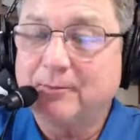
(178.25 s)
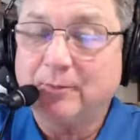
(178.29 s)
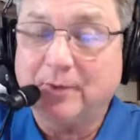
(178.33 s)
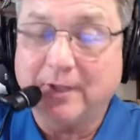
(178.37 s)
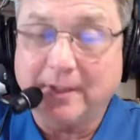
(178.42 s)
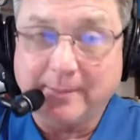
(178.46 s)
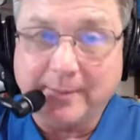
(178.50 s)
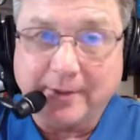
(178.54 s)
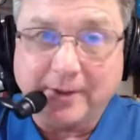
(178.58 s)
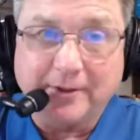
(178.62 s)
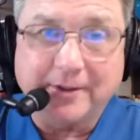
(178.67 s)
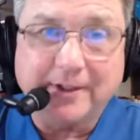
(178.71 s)
Well,
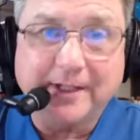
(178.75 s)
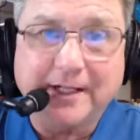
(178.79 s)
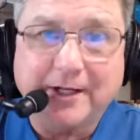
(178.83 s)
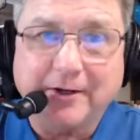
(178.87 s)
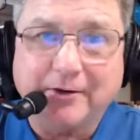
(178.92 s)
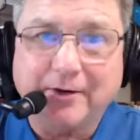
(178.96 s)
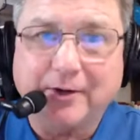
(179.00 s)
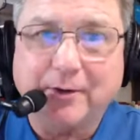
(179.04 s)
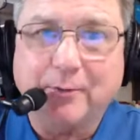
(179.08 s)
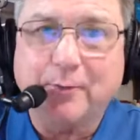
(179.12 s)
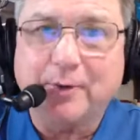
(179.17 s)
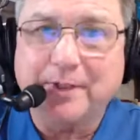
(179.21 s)
I've been on a
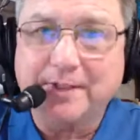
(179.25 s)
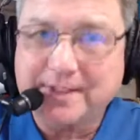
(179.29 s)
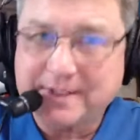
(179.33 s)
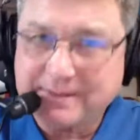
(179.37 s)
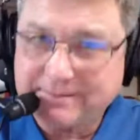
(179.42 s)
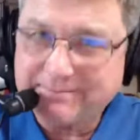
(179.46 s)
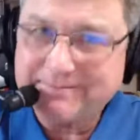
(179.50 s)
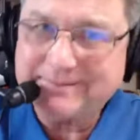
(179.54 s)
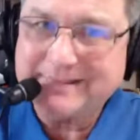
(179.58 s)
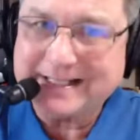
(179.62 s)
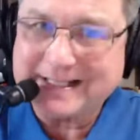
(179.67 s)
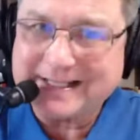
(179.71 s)
carrier
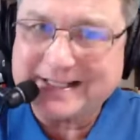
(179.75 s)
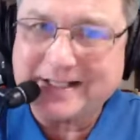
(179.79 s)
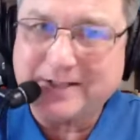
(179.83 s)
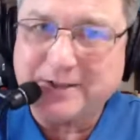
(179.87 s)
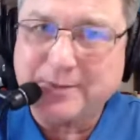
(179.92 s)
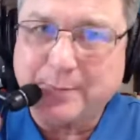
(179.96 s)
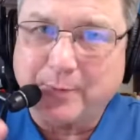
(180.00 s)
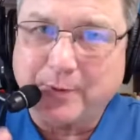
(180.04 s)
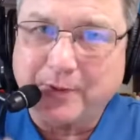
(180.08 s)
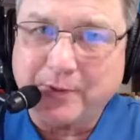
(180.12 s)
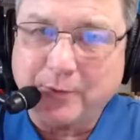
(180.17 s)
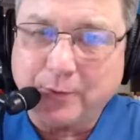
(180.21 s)
once. That
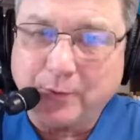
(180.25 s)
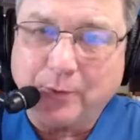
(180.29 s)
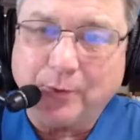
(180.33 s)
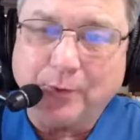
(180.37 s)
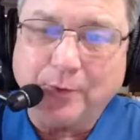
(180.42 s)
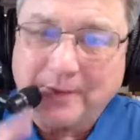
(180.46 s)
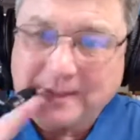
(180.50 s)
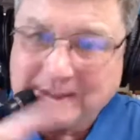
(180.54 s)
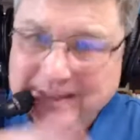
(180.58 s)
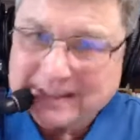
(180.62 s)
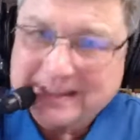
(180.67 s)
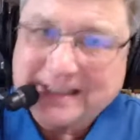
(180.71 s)
sounds pretty
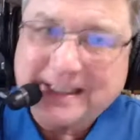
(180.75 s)
cool.